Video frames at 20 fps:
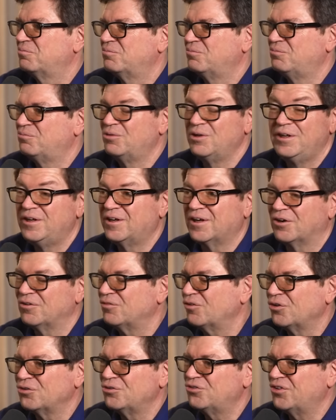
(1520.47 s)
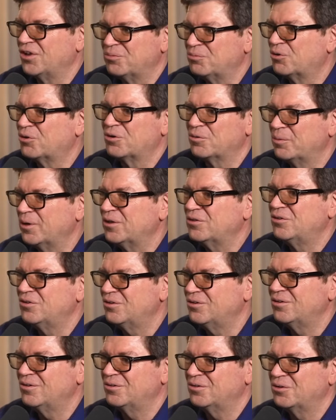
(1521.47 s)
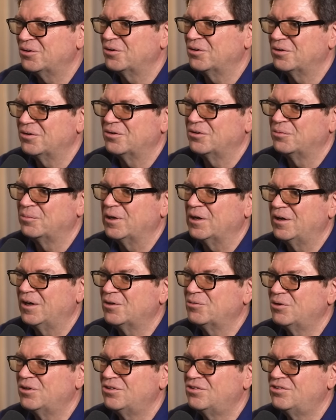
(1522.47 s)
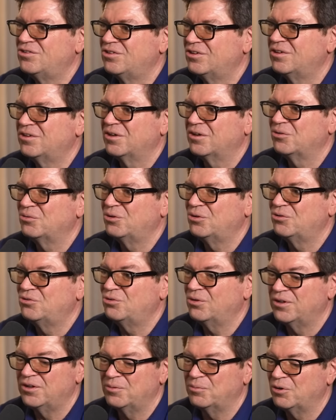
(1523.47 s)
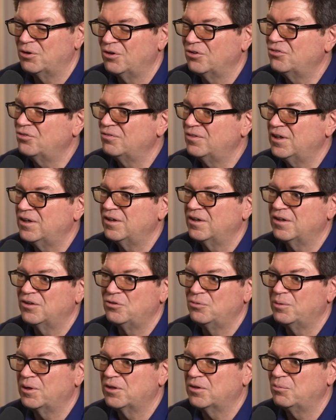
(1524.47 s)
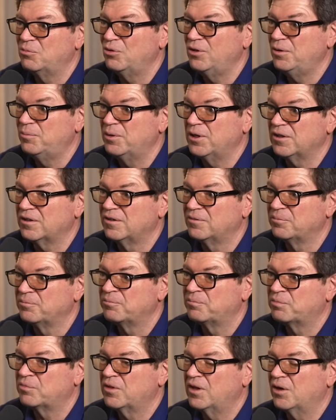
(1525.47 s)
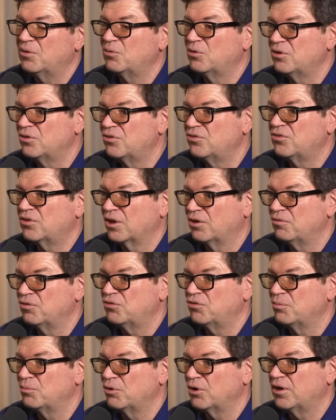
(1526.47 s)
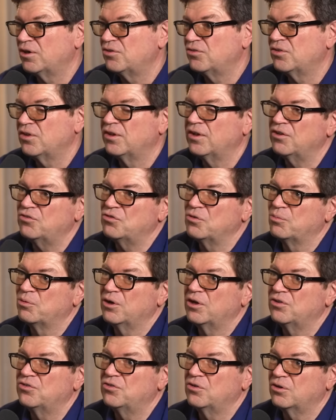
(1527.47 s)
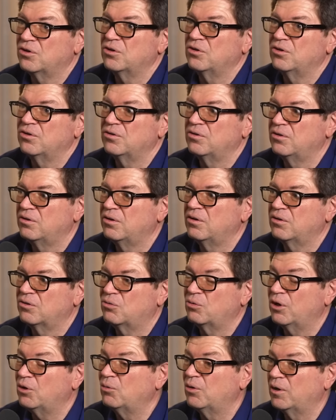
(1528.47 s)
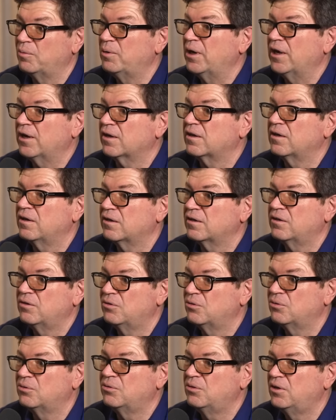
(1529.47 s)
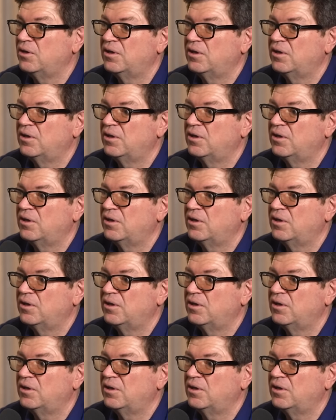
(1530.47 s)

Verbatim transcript: really kind of understand more about the uh, about language uh, when you train them on lots of data you make them really big that was kind of a surprise and that surprise occurred quite a while back like you know